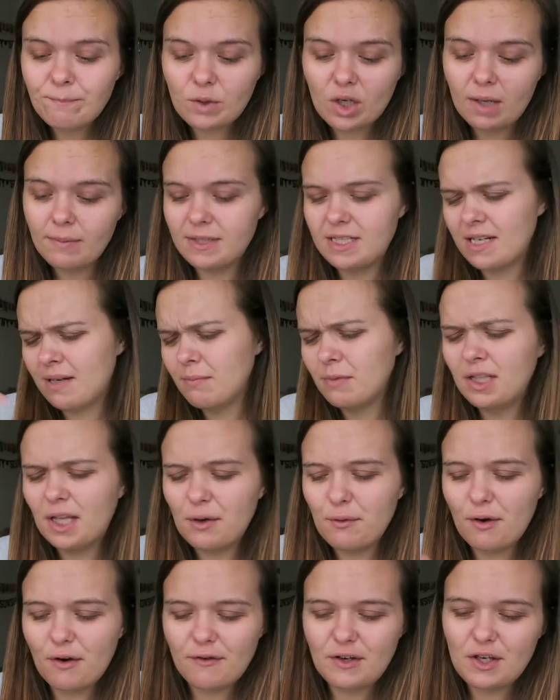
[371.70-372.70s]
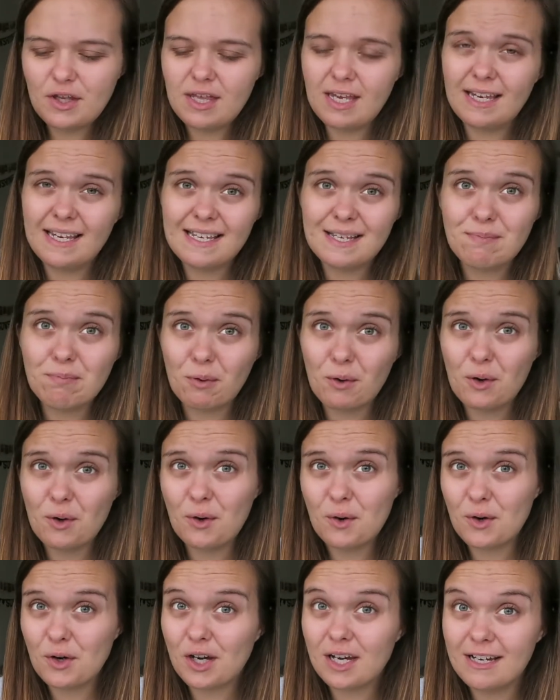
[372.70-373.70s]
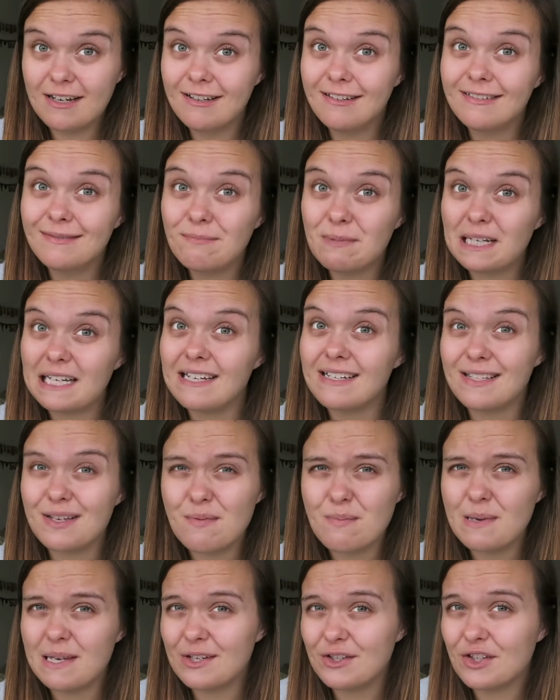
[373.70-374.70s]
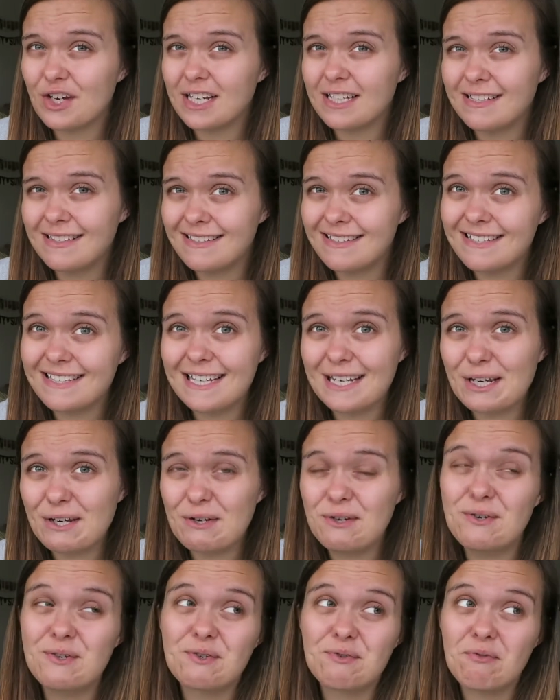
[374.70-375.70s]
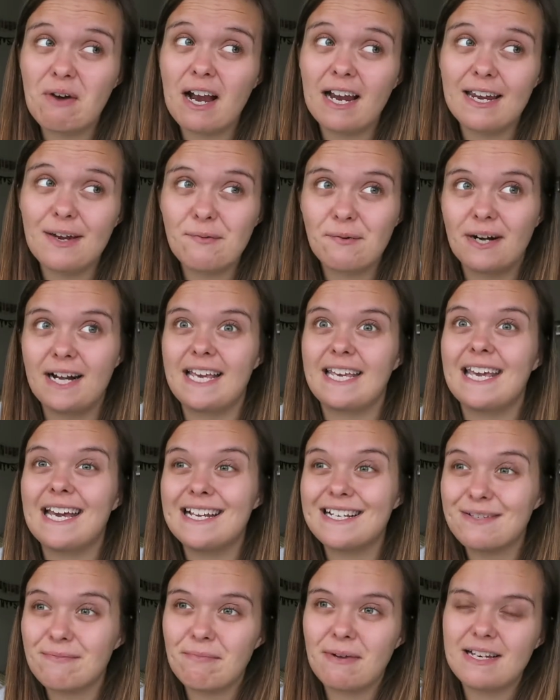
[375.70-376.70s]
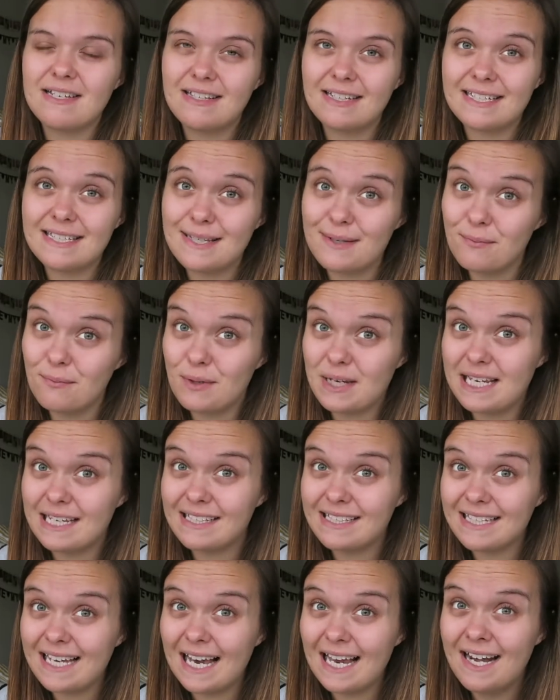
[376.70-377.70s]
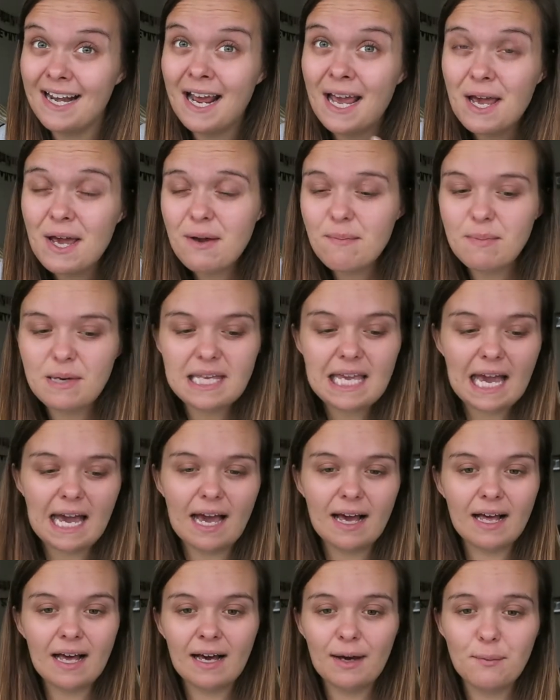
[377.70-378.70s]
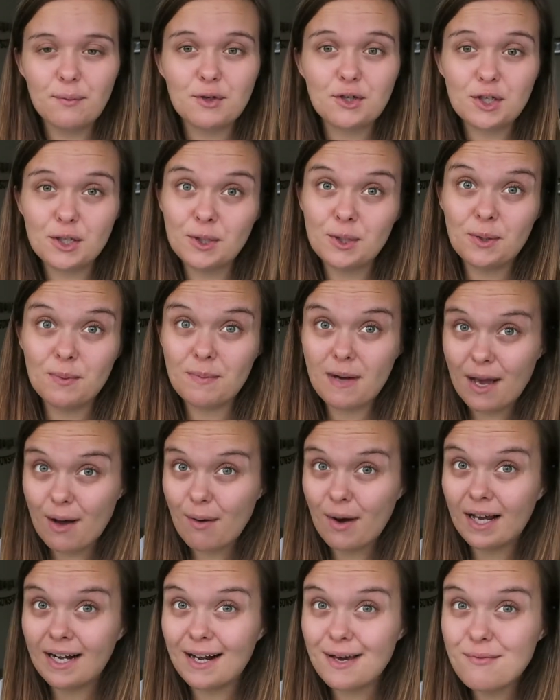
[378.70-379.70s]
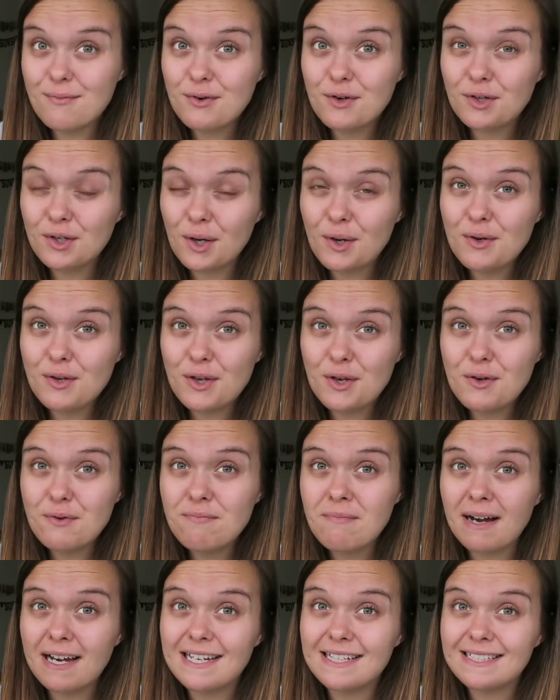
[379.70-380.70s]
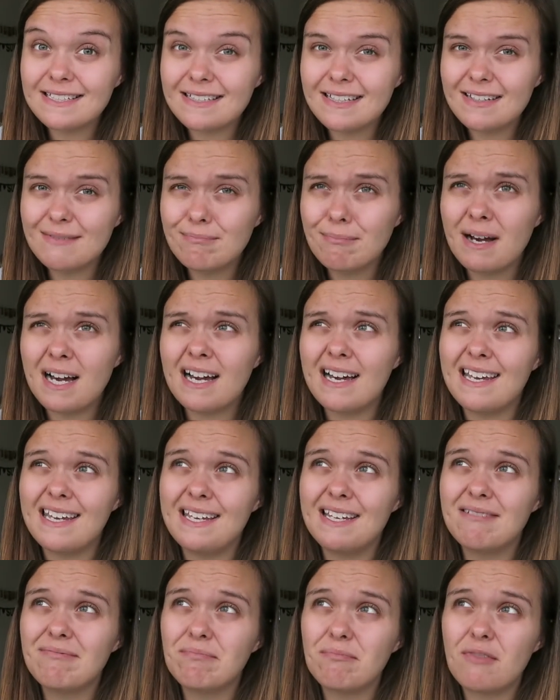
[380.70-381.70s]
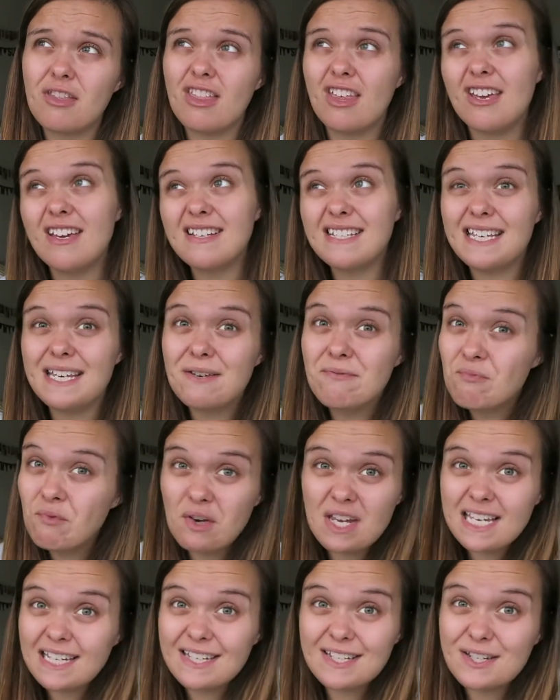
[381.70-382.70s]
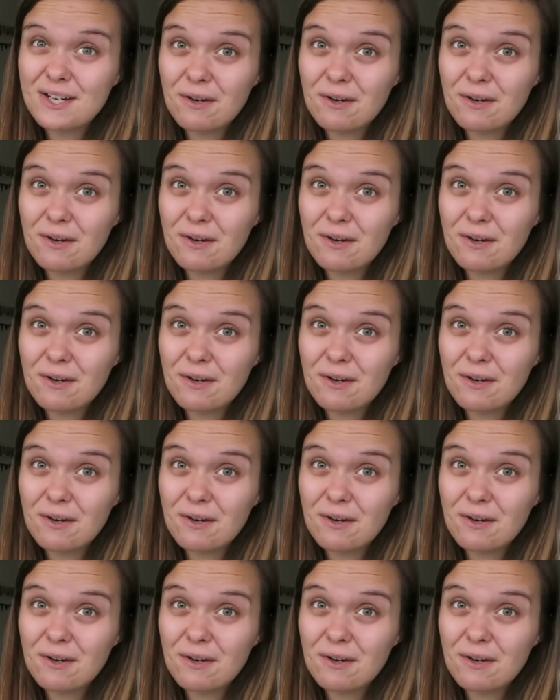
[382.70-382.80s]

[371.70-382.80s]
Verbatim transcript: comment down below if you think it's boy or girl, because it'll be interesting to see who's right when I get to my sixteen week scan. But yeah, I will shut up now and I will show you my my thirteen week